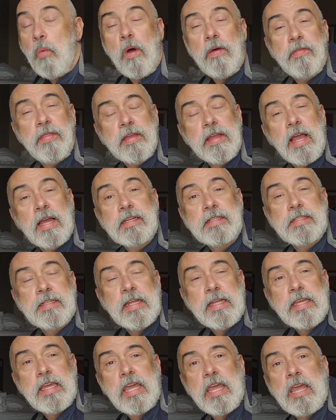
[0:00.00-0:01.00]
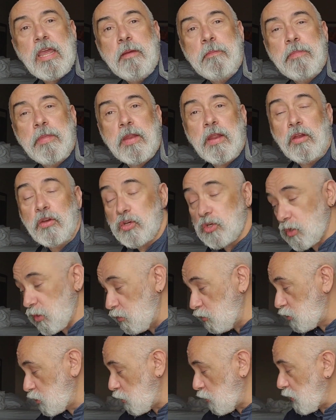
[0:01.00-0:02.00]
one thing I did keep that I
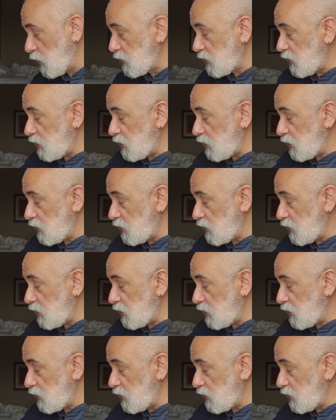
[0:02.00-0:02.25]
showed you was